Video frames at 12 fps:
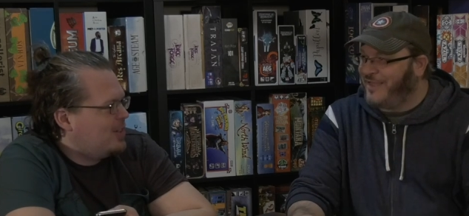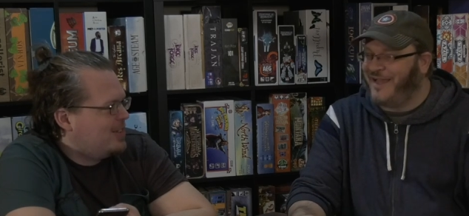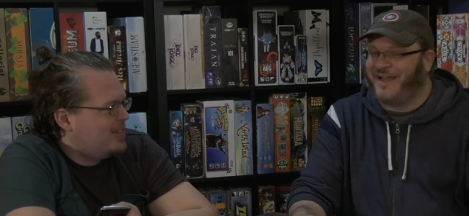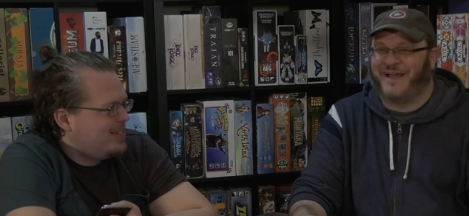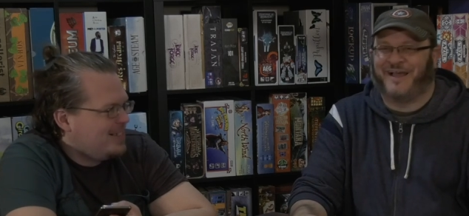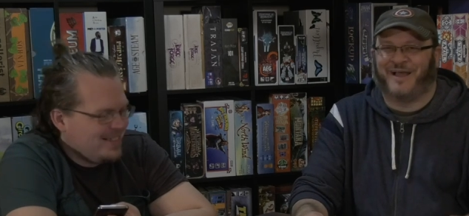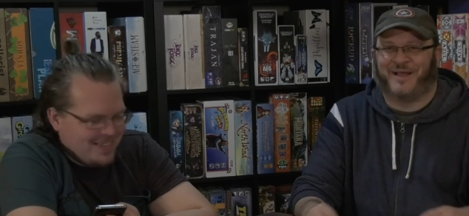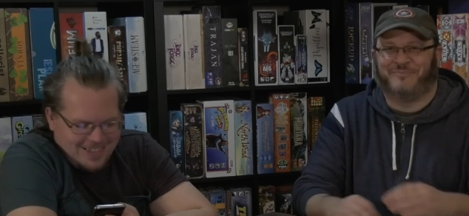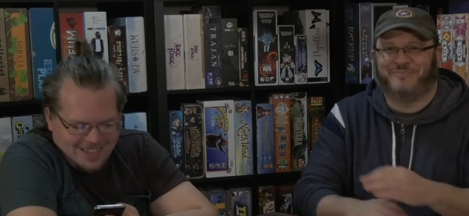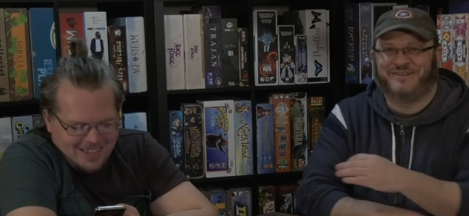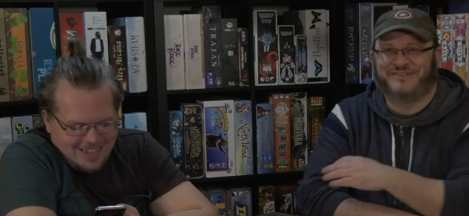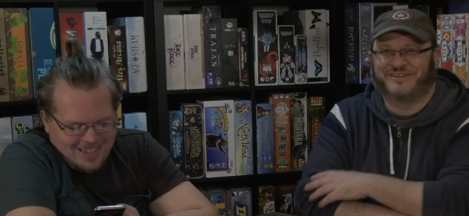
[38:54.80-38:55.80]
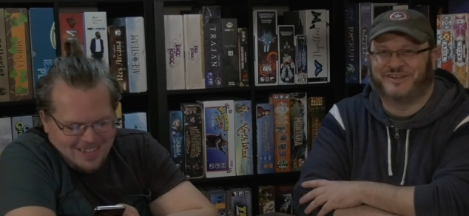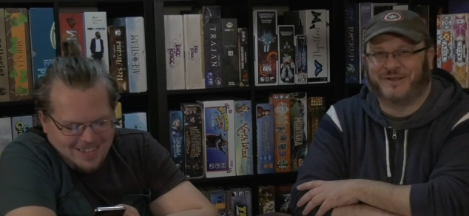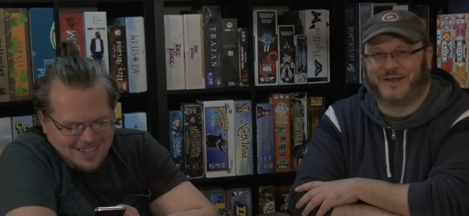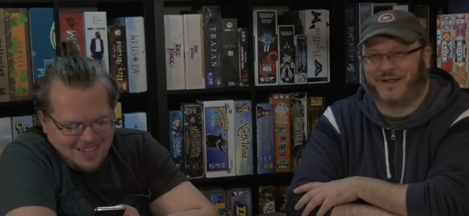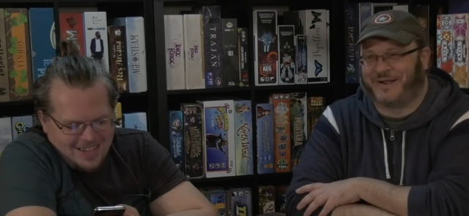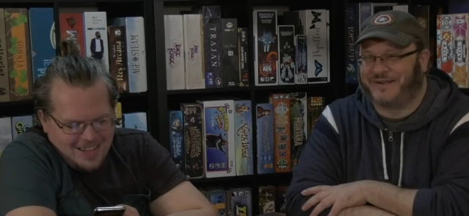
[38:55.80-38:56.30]
Speaker 1: Ah, Pitch
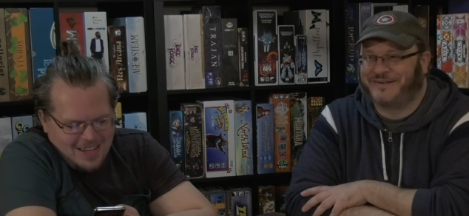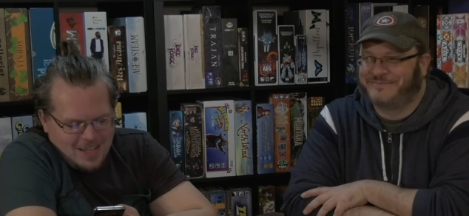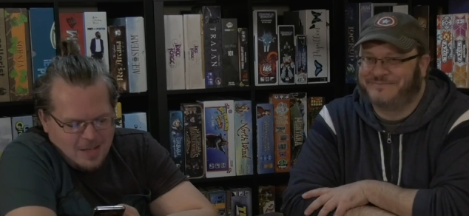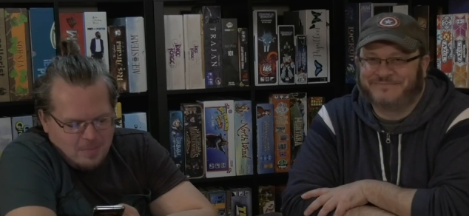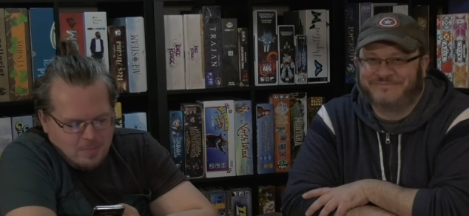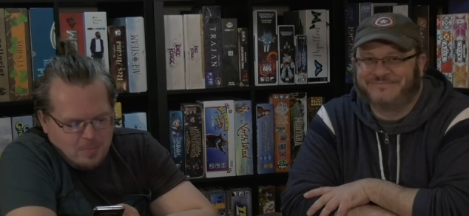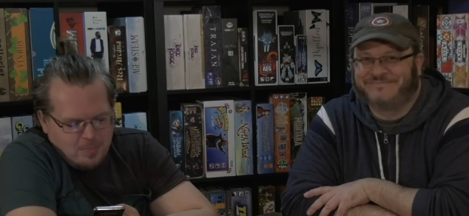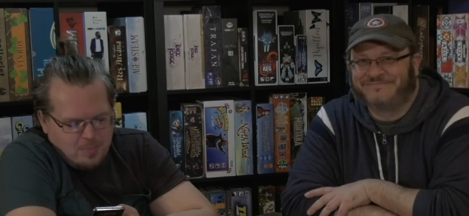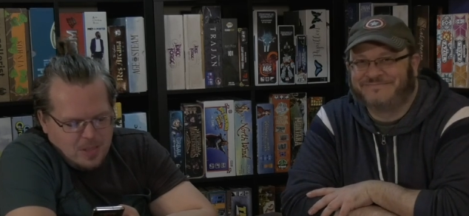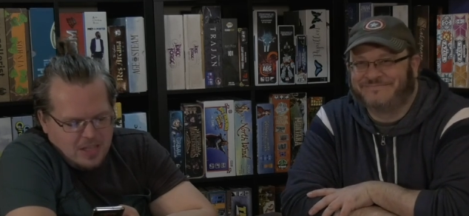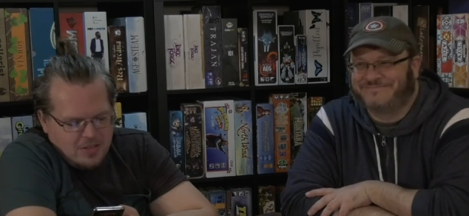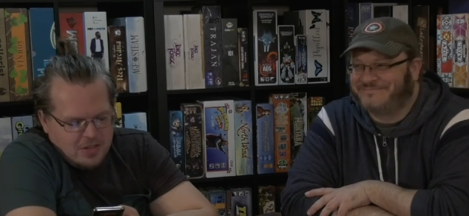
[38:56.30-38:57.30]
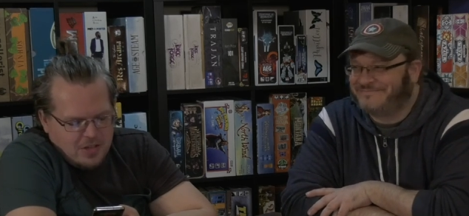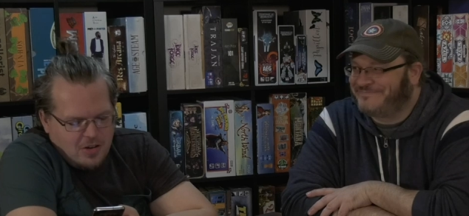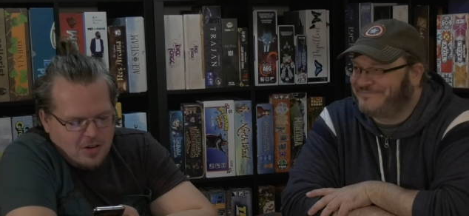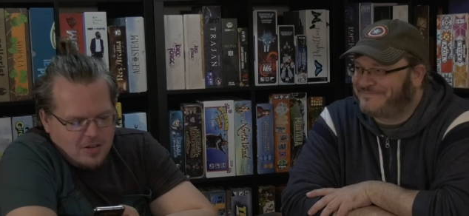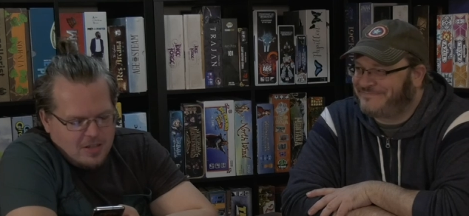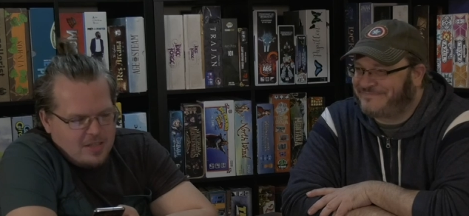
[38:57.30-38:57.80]
Car. Uh, pitch
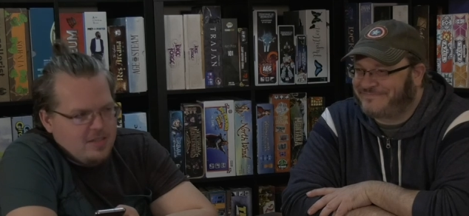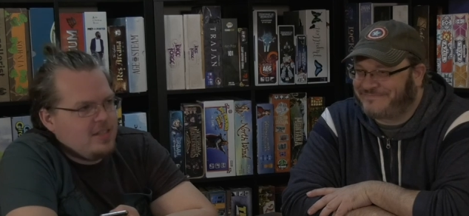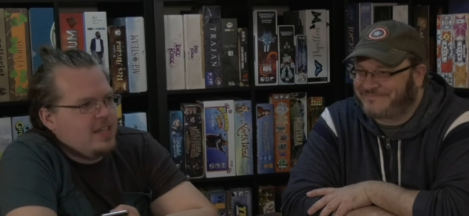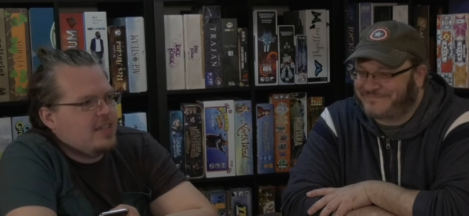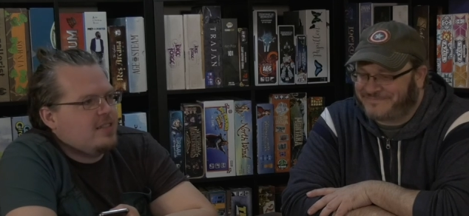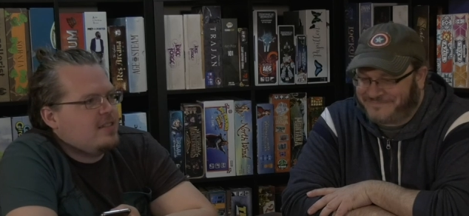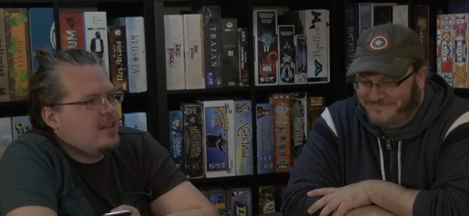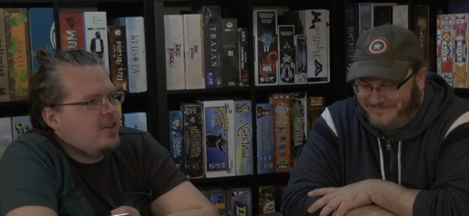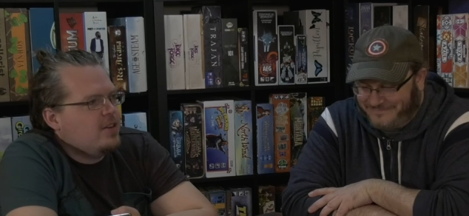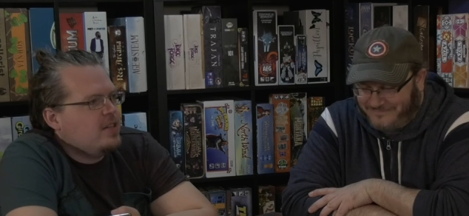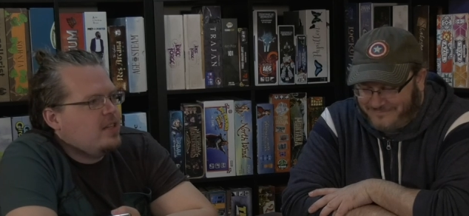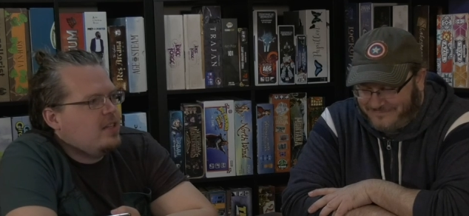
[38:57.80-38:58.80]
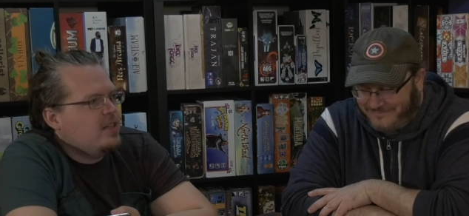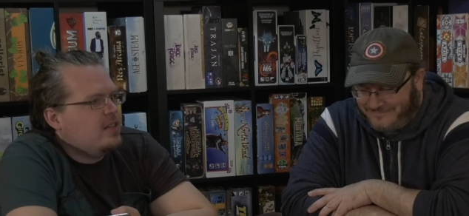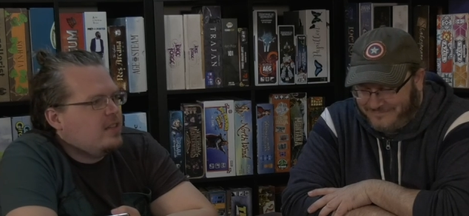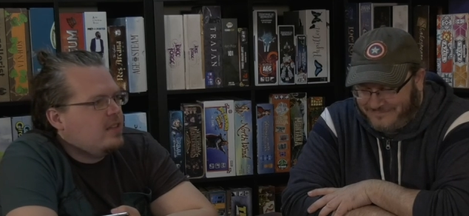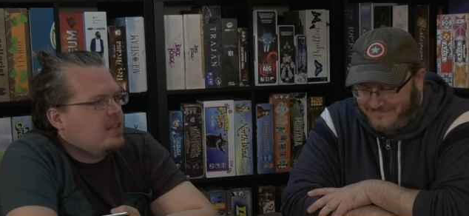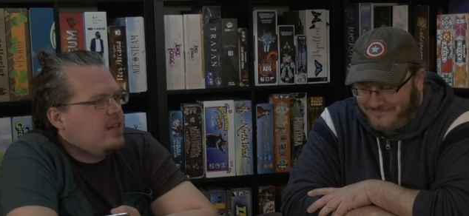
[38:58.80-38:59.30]
Car is a dexterity
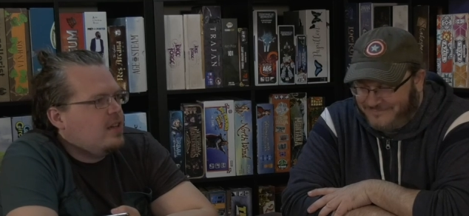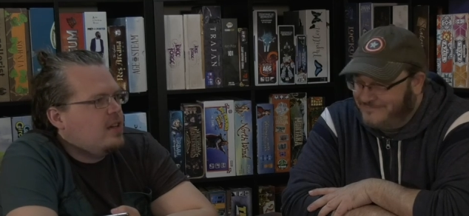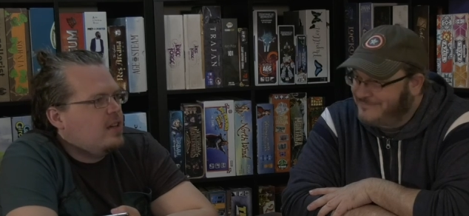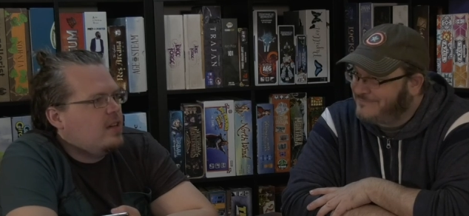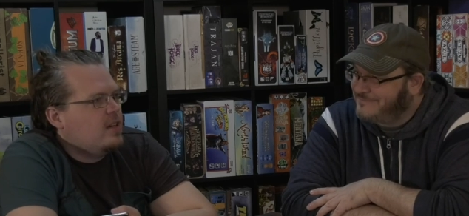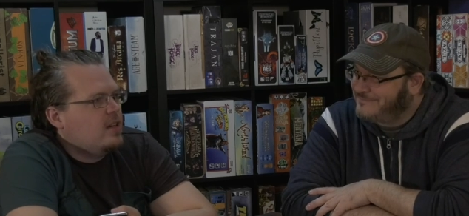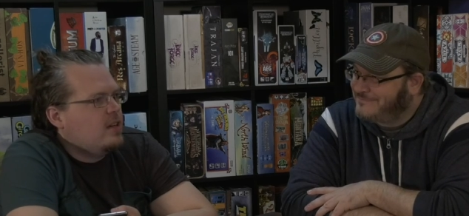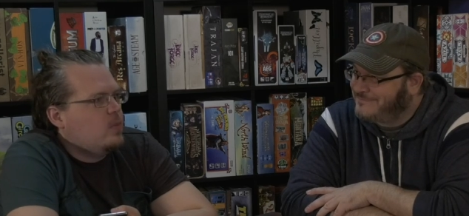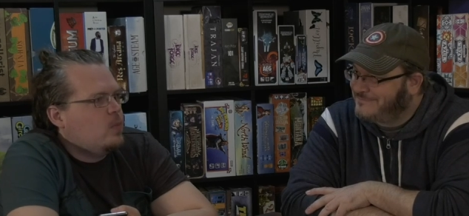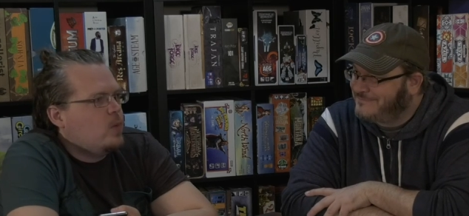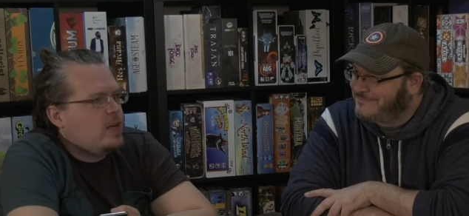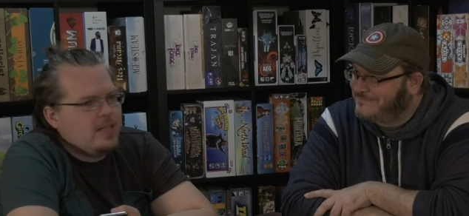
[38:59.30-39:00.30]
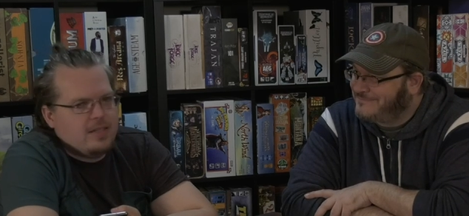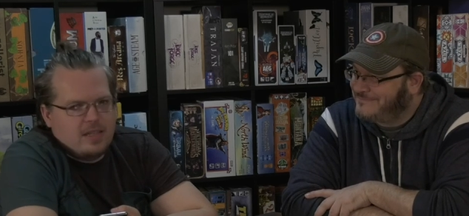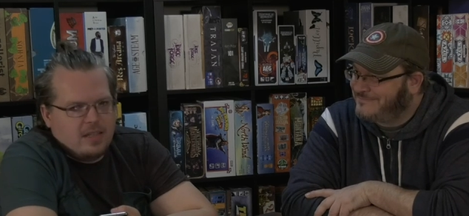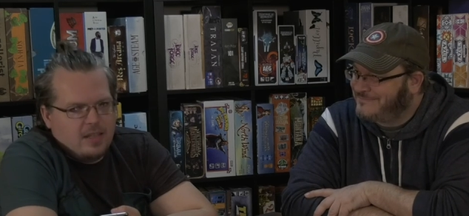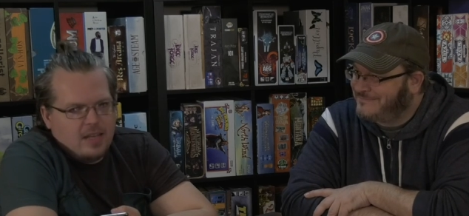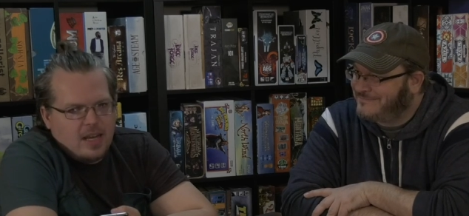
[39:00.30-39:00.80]
uh,
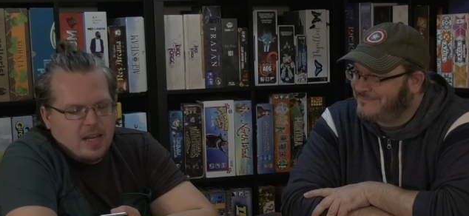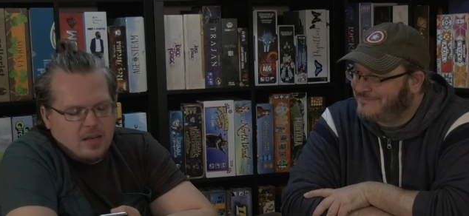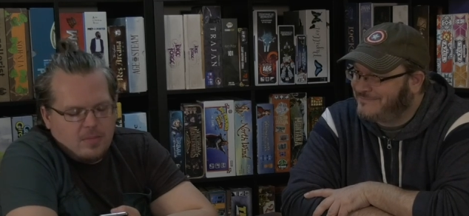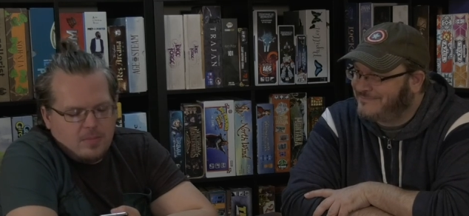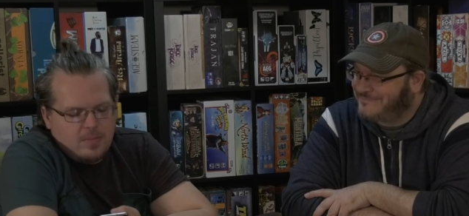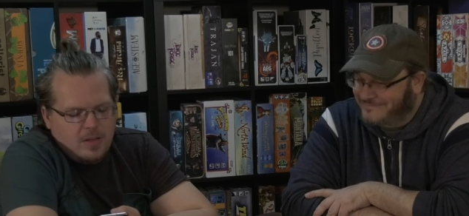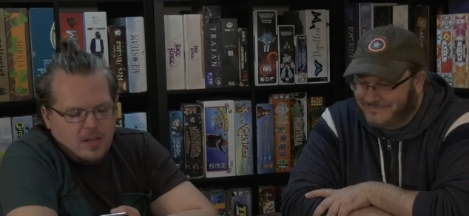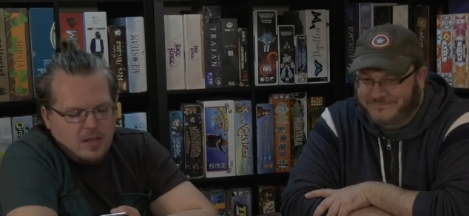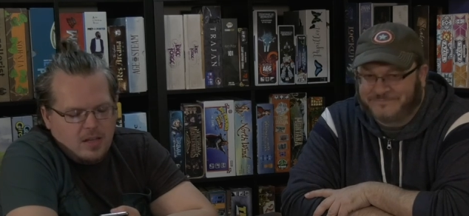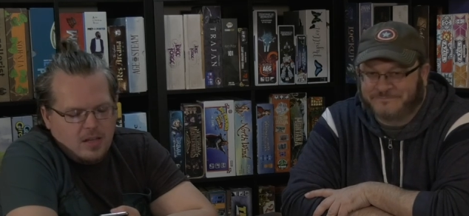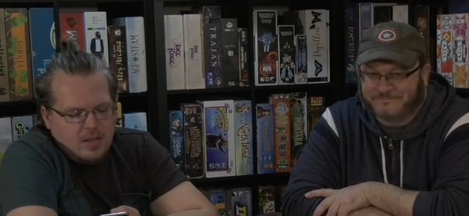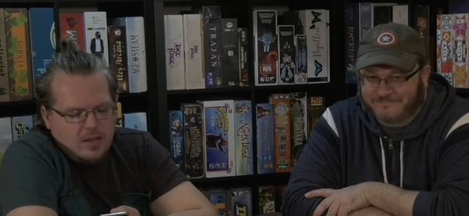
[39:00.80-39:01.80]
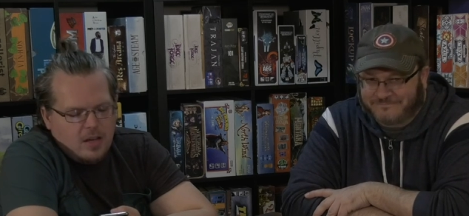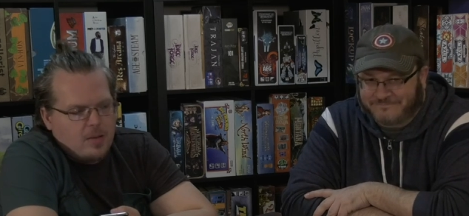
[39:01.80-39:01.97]
racing game. The the